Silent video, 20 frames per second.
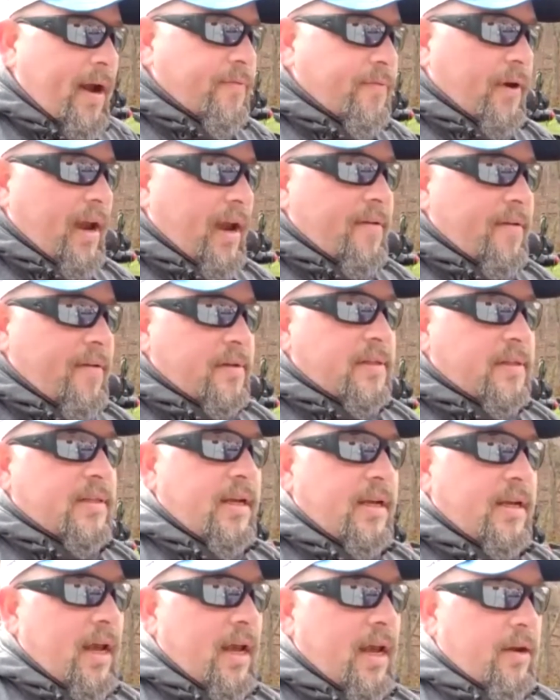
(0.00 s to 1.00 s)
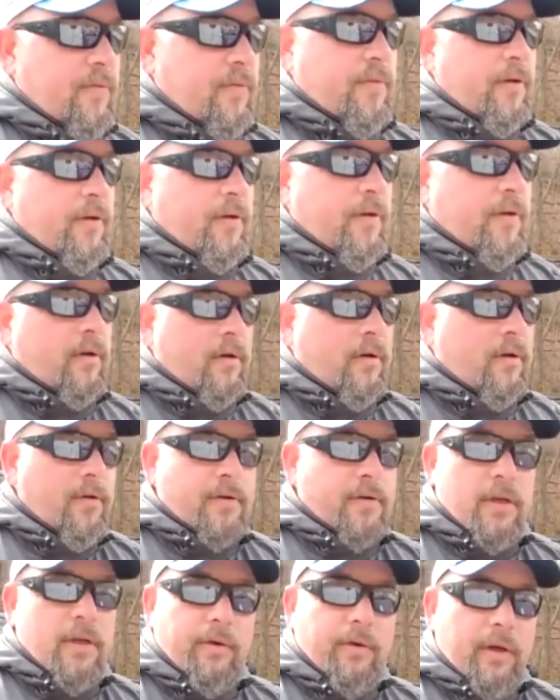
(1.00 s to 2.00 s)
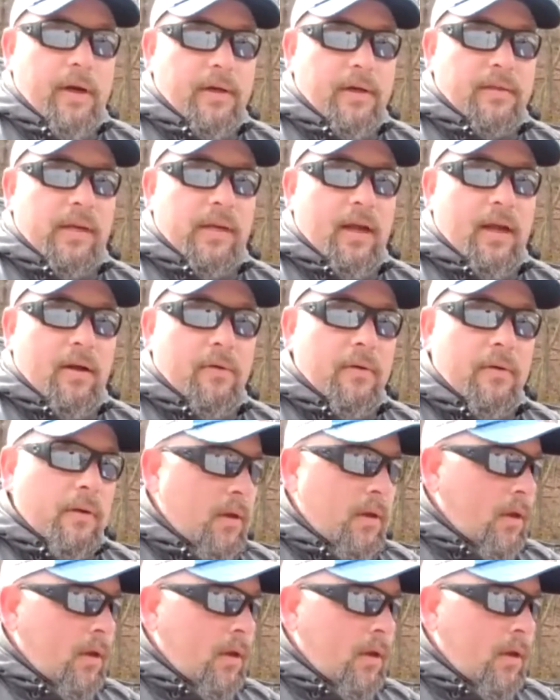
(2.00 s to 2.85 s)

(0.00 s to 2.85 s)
after having sea deck for 2 years now.